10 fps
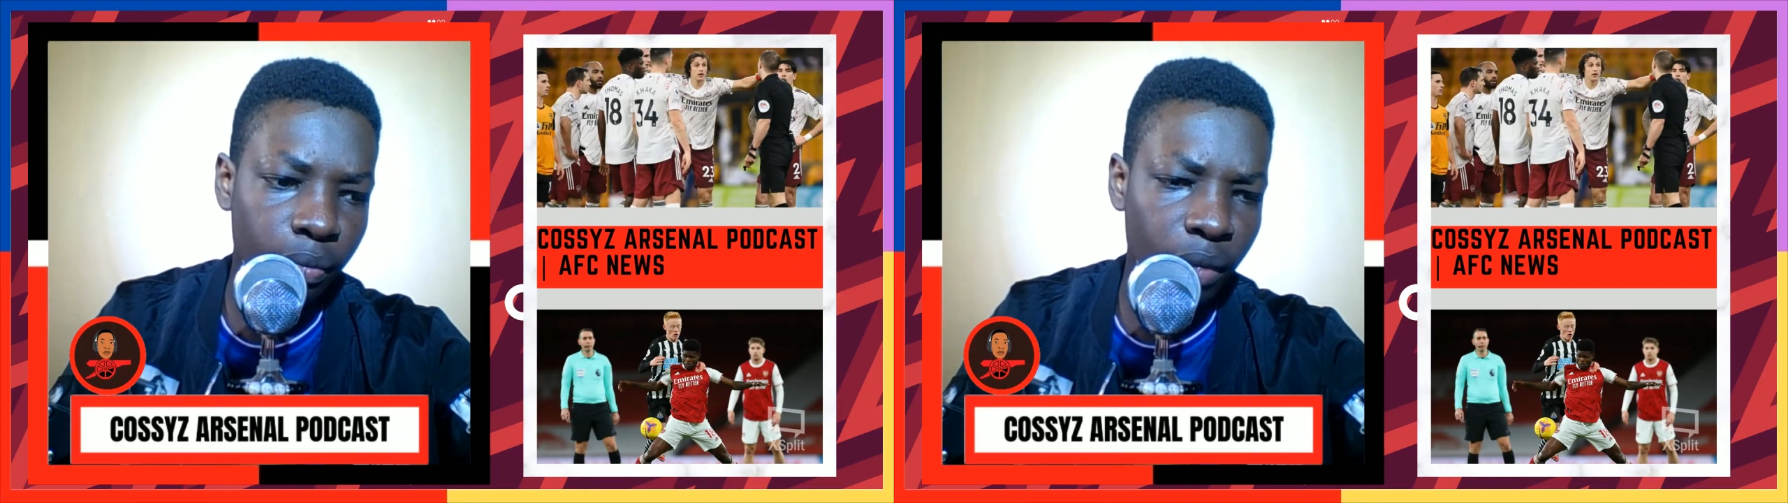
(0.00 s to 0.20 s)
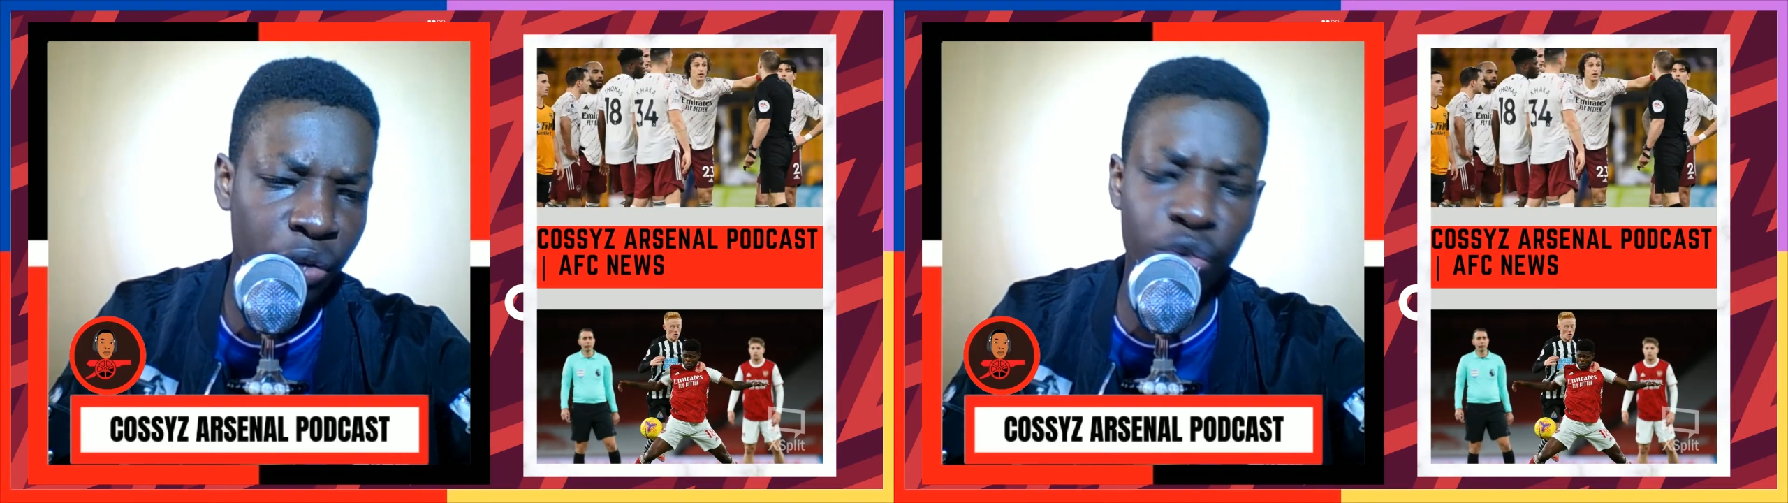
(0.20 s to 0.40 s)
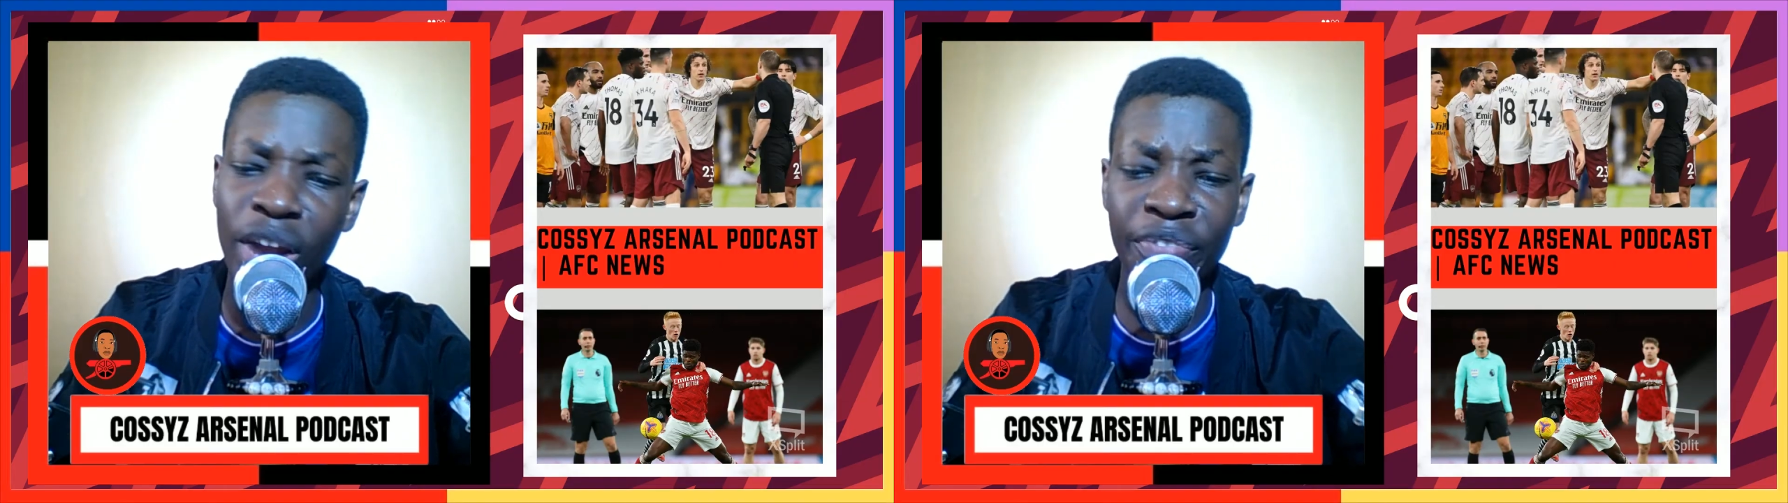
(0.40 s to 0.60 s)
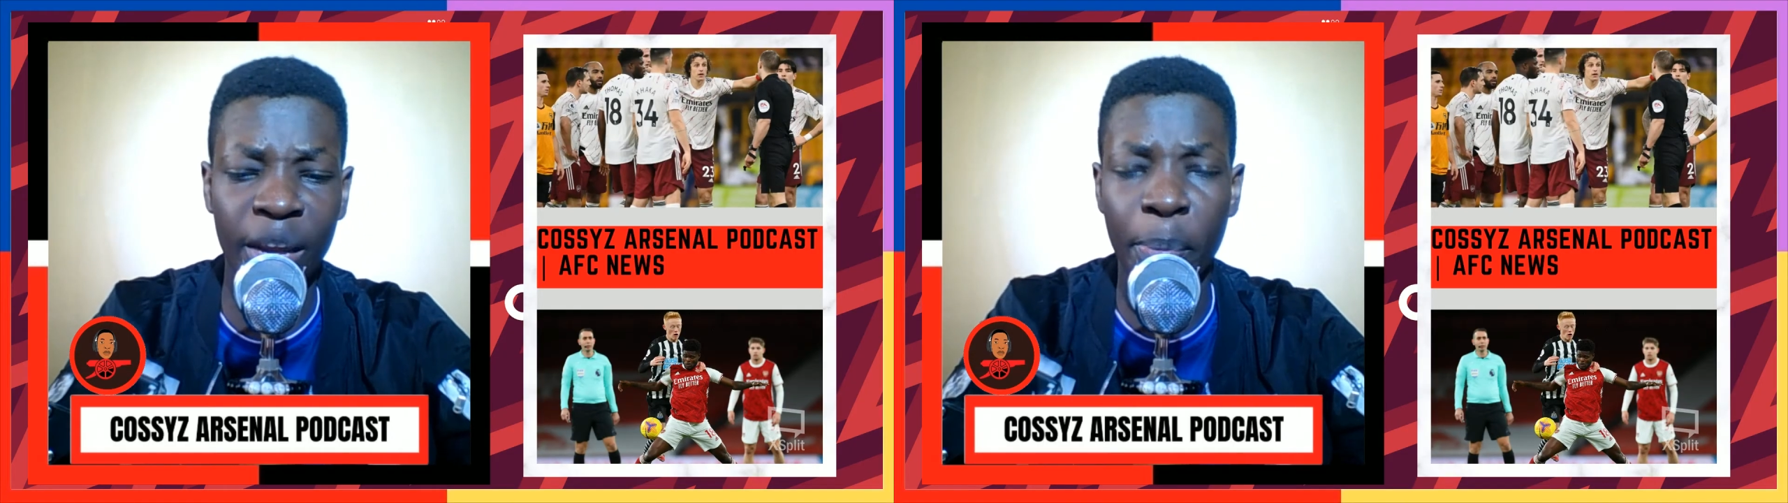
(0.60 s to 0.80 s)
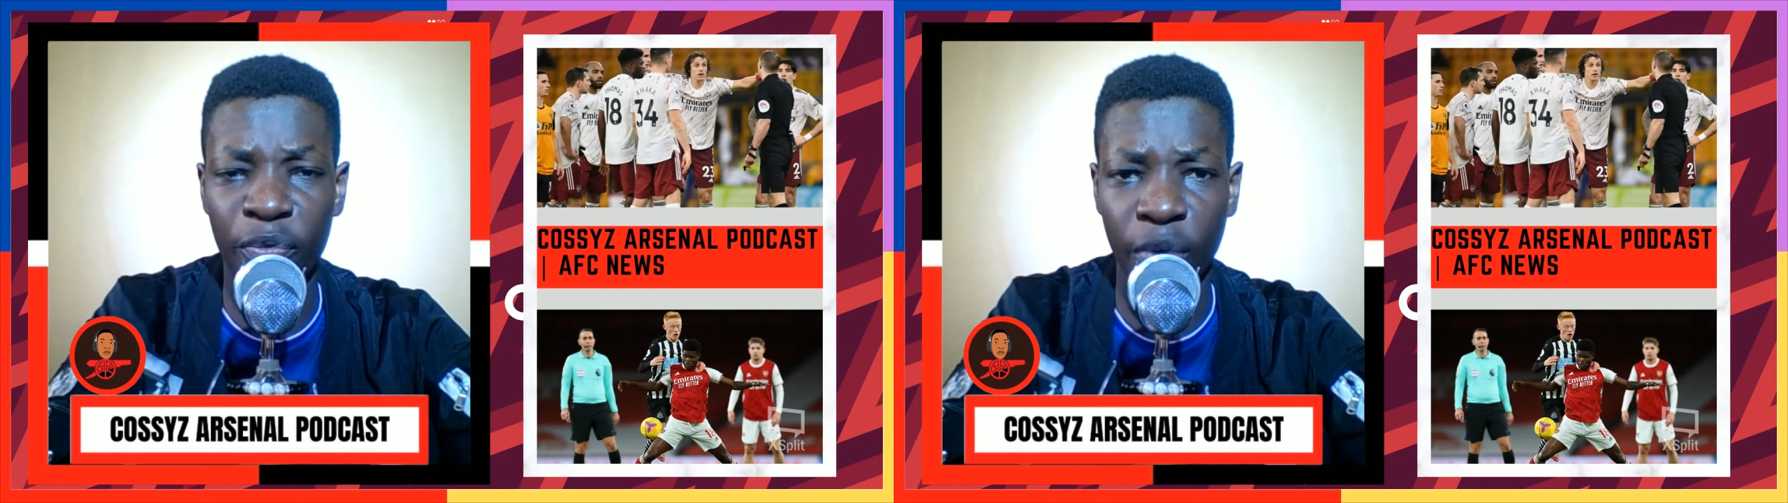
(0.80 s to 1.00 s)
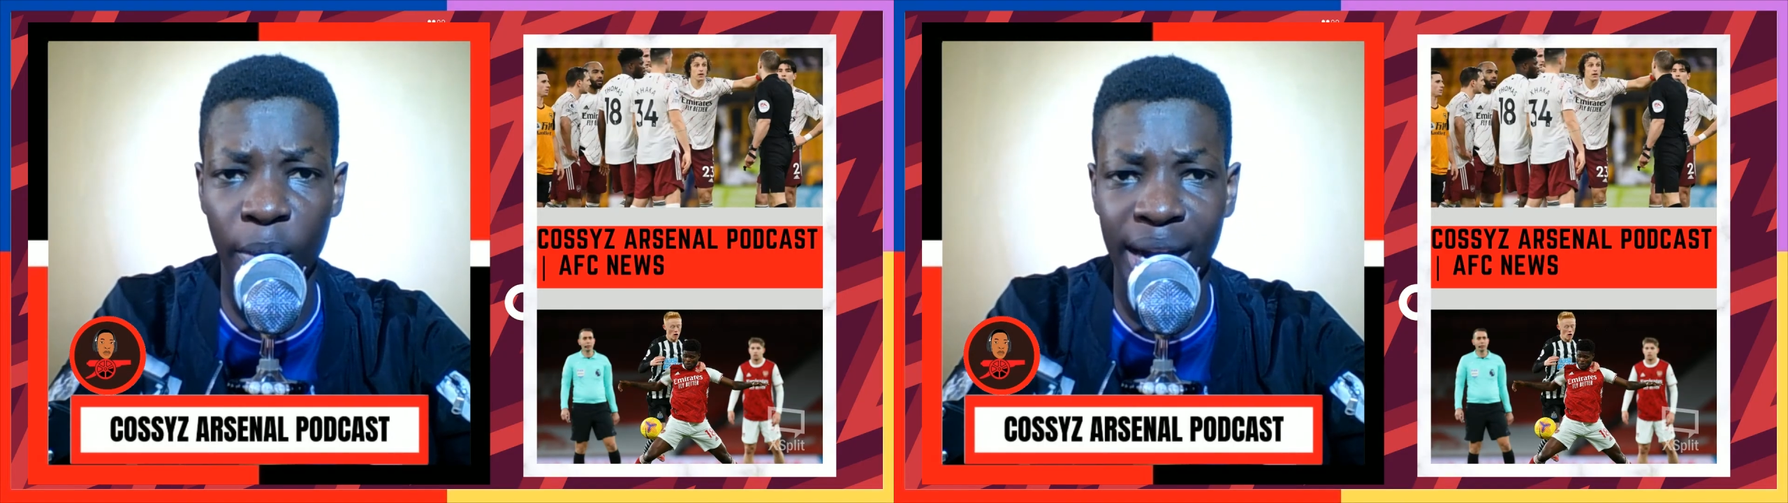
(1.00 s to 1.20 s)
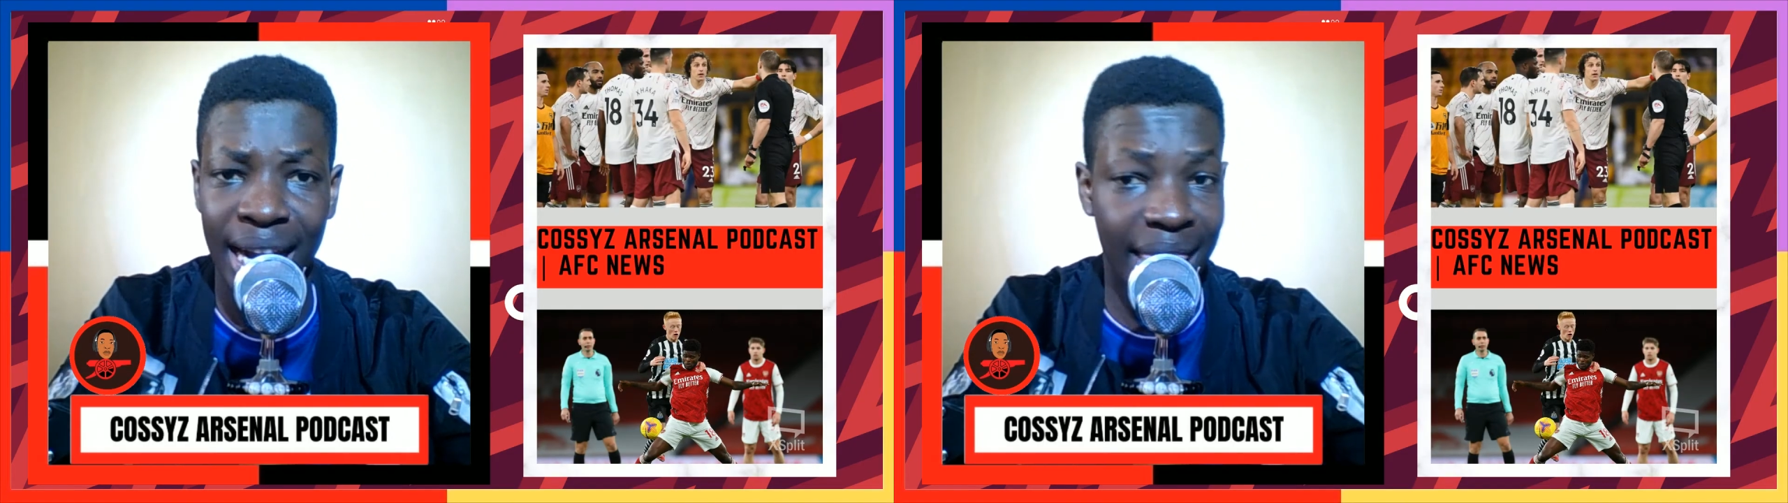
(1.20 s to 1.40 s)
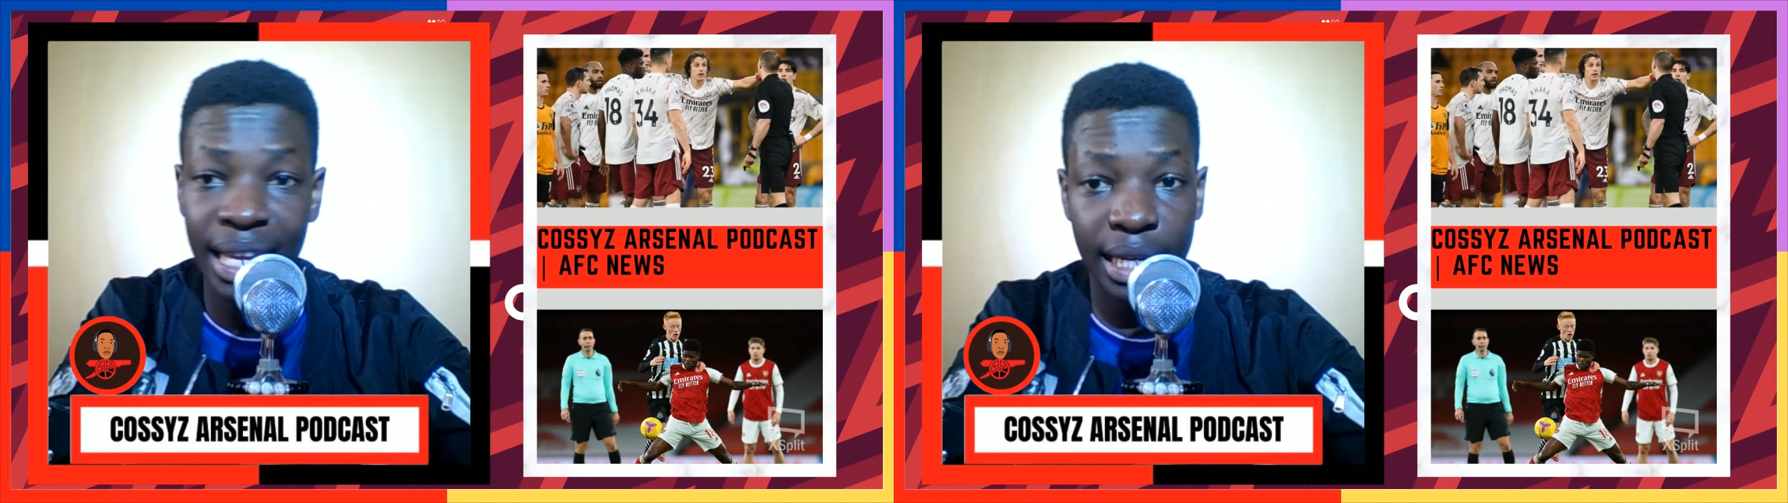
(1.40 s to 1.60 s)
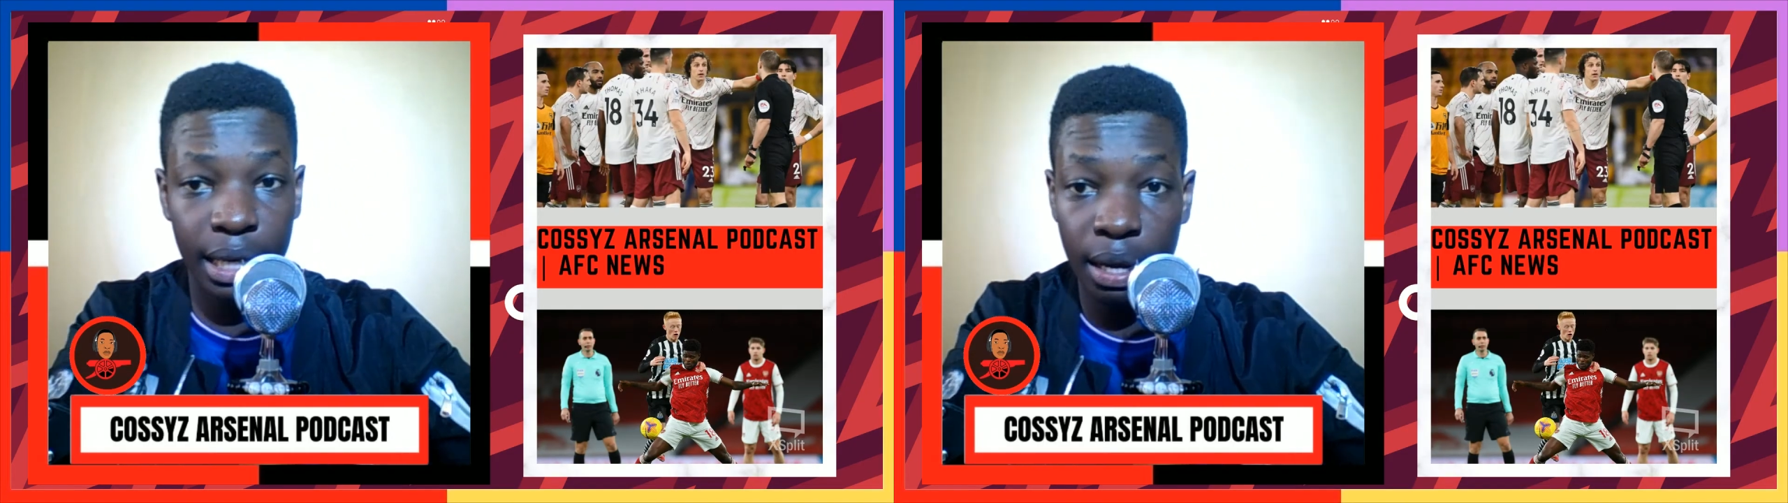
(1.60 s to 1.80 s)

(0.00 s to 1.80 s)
to drive that ball forward. And I think